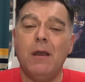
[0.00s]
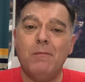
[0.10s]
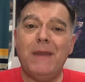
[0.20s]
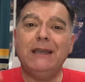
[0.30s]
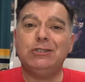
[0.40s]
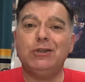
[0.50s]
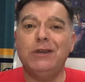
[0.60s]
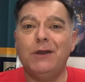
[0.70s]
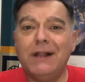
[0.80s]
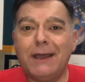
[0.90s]
Make sure
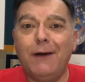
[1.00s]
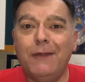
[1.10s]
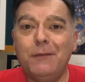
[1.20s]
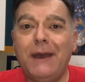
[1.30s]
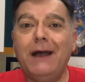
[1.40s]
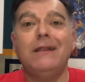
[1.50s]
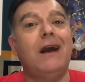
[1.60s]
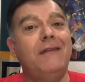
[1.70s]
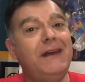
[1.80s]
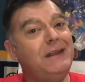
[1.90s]
you click on the bell
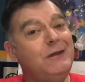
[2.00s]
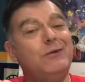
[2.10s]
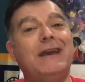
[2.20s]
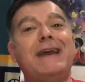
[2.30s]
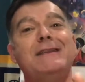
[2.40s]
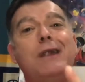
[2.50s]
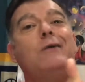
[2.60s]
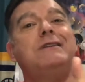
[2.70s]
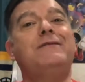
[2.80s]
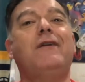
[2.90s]
and then you'll get
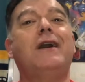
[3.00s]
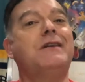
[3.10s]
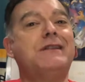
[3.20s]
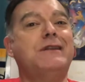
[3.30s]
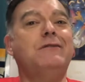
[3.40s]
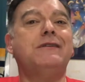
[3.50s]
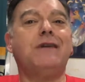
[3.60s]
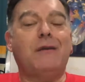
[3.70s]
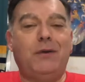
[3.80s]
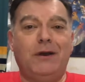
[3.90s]
notified as soon as
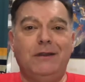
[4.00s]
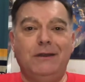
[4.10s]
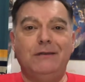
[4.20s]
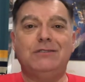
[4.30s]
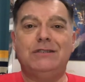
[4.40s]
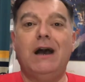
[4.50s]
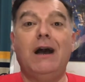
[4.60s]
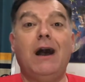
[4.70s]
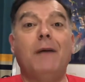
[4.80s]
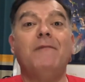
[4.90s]
I put a new
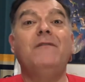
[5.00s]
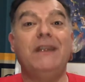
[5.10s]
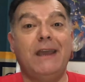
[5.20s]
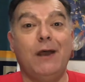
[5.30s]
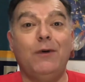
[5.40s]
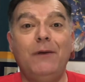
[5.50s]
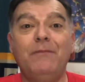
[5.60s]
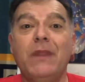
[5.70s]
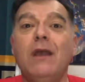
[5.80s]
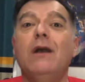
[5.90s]
video on.